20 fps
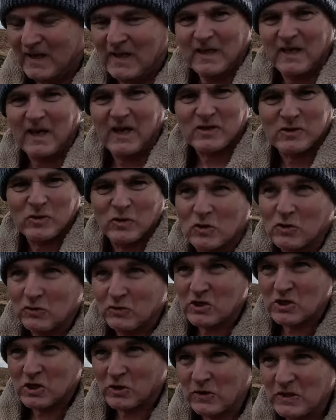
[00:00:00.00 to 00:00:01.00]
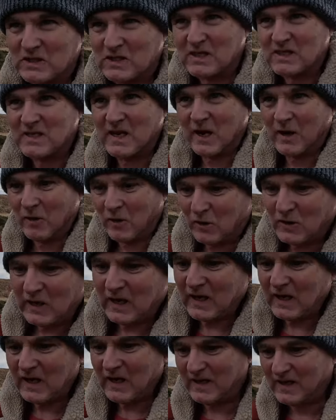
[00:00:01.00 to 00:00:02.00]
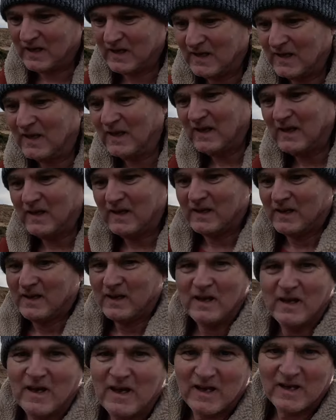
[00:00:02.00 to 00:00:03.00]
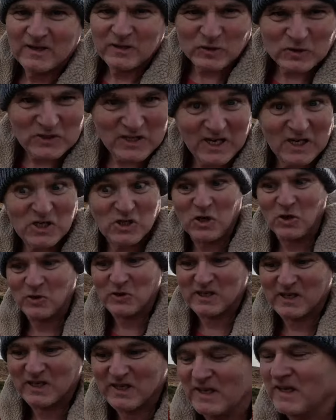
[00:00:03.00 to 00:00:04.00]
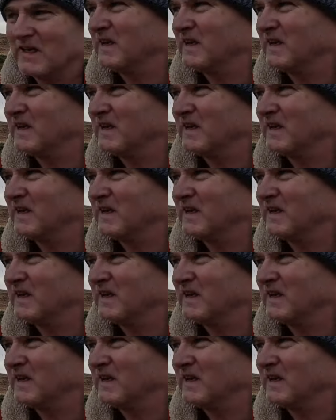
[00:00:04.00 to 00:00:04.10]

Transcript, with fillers: yeah, so I'm going to show you this now, okay? So stay tuned.